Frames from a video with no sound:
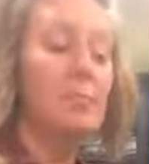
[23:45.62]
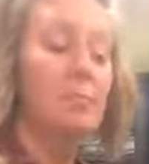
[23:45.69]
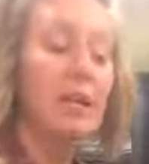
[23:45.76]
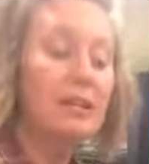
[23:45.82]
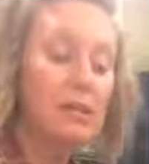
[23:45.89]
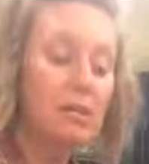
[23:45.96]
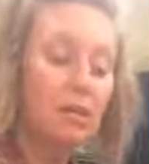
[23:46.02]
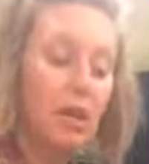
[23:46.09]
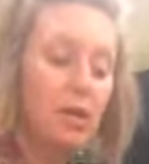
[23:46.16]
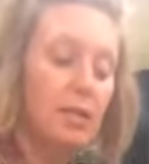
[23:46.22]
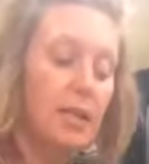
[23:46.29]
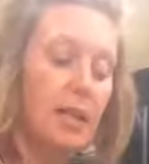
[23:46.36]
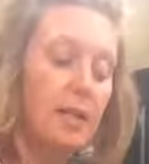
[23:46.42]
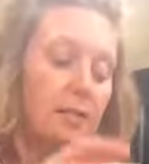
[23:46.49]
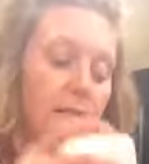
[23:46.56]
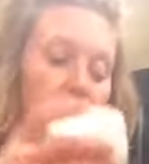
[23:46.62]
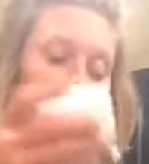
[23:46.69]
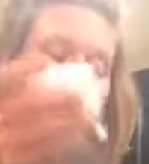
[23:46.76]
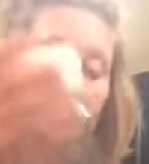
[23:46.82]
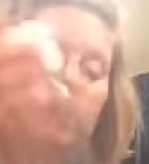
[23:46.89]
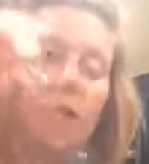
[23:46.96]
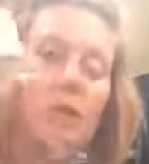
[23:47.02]
mason jar set.
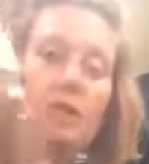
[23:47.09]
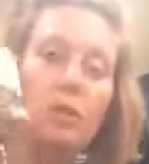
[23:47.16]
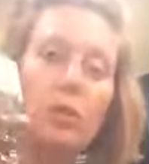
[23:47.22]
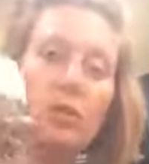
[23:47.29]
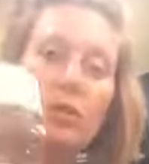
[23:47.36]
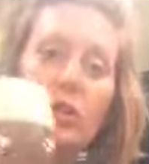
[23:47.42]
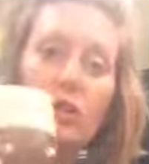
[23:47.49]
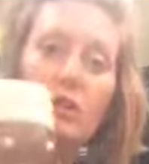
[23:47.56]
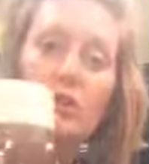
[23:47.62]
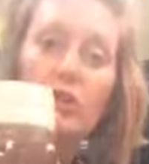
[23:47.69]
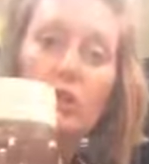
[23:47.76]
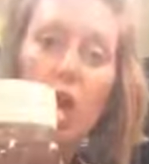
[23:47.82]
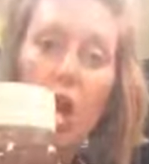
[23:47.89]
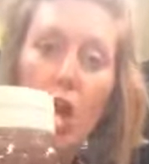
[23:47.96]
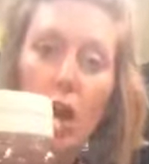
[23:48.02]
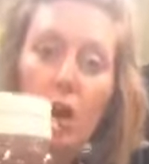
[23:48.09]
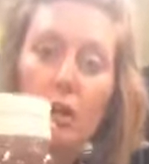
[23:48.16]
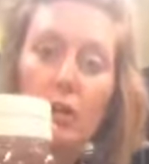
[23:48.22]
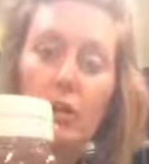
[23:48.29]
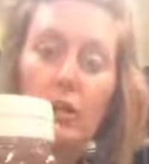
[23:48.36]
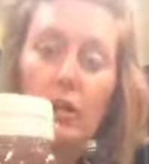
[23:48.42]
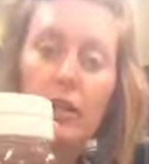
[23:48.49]
So that's where you get the
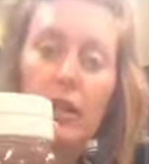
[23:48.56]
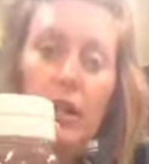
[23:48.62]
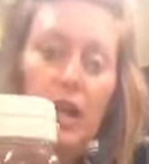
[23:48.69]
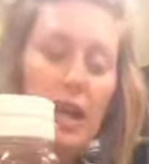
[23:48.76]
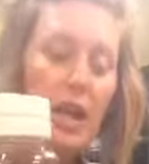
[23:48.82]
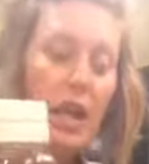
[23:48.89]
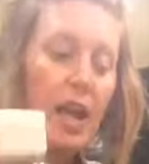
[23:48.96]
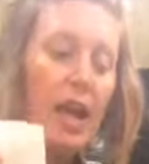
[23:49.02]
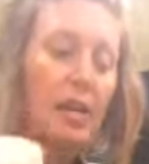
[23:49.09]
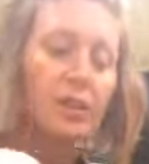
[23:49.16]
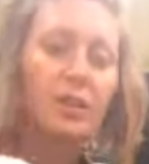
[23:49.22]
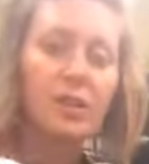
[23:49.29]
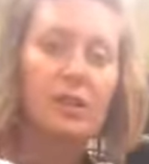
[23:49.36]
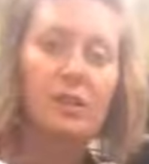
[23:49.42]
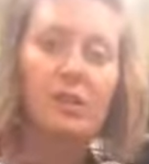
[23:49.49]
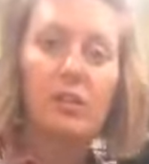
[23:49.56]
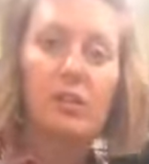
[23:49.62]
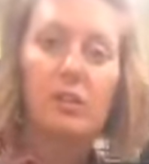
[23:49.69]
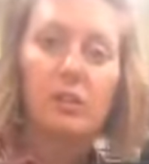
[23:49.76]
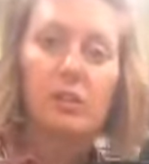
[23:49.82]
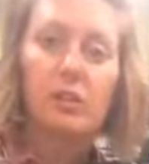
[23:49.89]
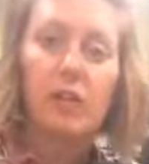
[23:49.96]
jar, and you get the
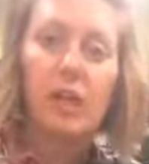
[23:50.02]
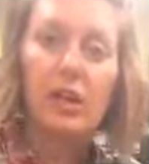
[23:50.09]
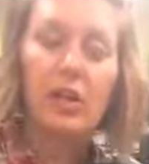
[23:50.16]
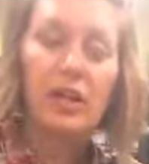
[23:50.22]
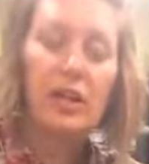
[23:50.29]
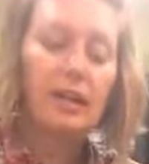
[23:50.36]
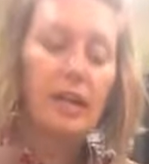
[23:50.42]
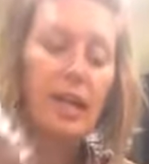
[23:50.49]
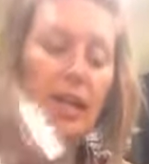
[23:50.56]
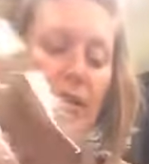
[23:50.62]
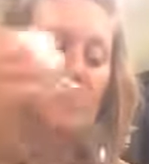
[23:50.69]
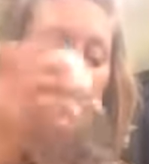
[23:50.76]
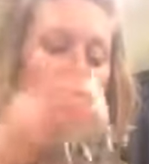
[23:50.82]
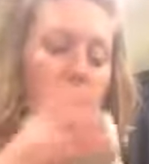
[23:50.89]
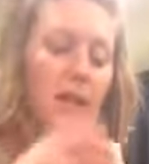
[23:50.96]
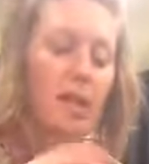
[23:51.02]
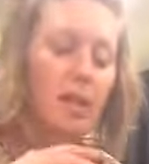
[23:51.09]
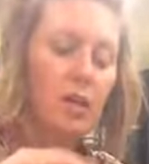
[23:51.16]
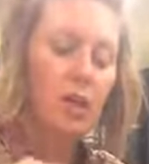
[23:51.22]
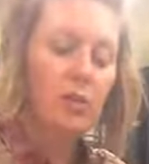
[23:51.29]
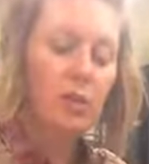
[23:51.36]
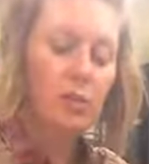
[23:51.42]
little carrying case, and it
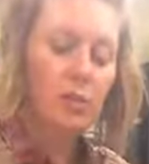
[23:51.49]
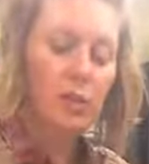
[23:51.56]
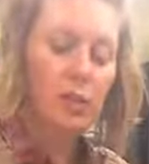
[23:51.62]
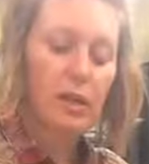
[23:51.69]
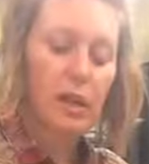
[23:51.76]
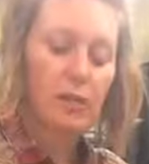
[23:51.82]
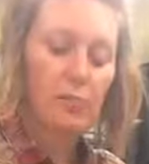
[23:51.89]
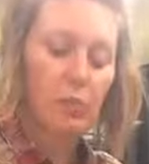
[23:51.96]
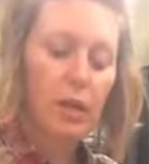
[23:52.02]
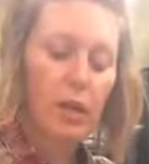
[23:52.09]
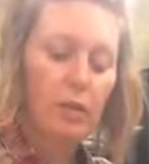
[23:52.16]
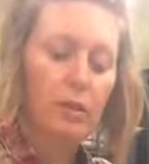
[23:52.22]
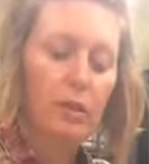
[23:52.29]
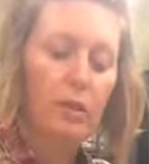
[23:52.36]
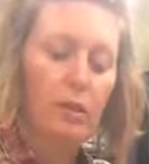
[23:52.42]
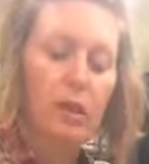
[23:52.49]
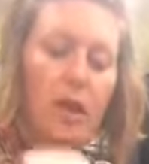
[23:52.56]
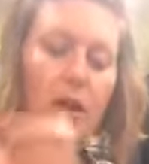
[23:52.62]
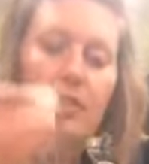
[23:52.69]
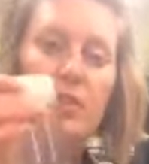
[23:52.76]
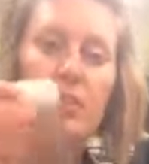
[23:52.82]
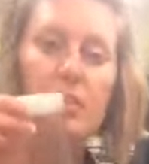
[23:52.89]
also can come with
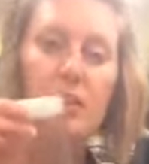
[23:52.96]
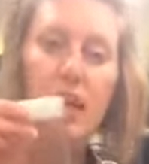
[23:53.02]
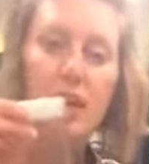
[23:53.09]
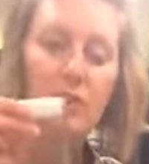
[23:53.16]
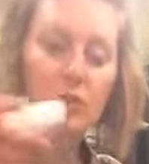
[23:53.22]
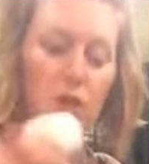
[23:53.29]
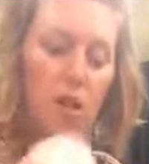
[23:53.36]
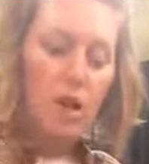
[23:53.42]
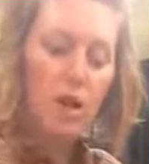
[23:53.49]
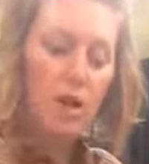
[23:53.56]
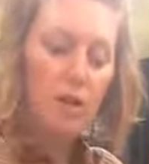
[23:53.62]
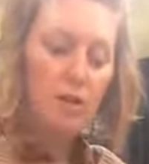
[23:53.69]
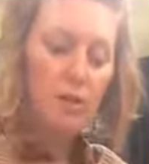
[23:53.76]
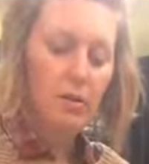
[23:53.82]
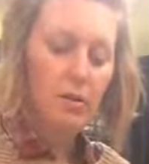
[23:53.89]
the snack jar,